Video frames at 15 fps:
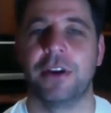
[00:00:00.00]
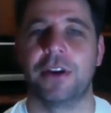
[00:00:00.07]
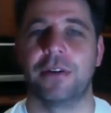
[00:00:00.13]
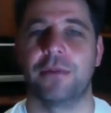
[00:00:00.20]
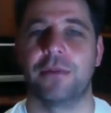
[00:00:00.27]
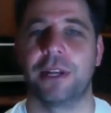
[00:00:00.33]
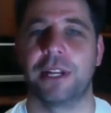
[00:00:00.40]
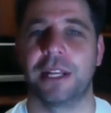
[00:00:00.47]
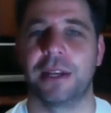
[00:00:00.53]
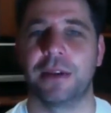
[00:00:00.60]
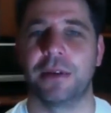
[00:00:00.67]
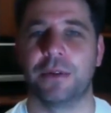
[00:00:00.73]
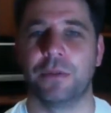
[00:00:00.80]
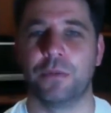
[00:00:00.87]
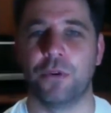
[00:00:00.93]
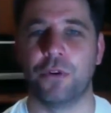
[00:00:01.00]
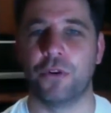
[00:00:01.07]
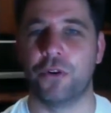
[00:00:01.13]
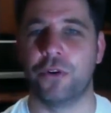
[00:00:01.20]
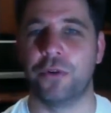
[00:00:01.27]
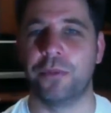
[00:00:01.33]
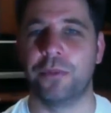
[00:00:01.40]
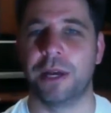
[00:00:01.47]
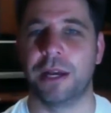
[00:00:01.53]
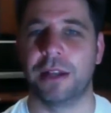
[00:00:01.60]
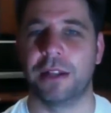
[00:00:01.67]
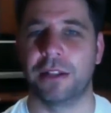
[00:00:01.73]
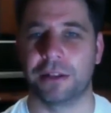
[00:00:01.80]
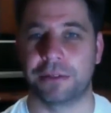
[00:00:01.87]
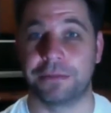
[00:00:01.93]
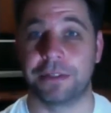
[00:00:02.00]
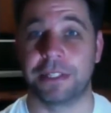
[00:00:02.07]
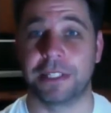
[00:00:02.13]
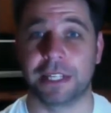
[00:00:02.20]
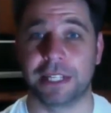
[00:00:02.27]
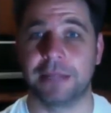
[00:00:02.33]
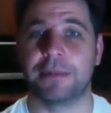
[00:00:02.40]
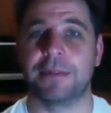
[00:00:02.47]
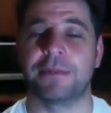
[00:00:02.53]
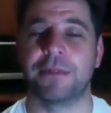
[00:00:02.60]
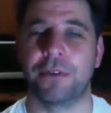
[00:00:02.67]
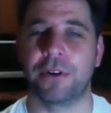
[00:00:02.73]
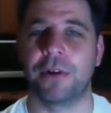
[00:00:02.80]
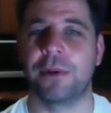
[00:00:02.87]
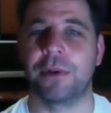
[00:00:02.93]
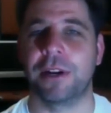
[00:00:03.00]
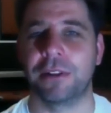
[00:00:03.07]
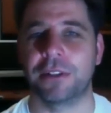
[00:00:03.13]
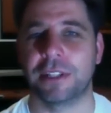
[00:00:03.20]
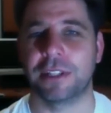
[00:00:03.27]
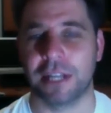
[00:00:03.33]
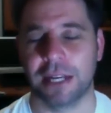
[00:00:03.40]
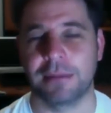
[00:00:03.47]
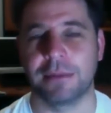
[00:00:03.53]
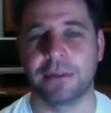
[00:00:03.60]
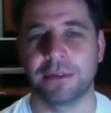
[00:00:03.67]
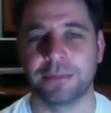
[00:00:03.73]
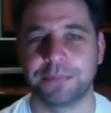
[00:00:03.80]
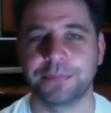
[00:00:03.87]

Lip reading: really warm, like physically, before I went on the table.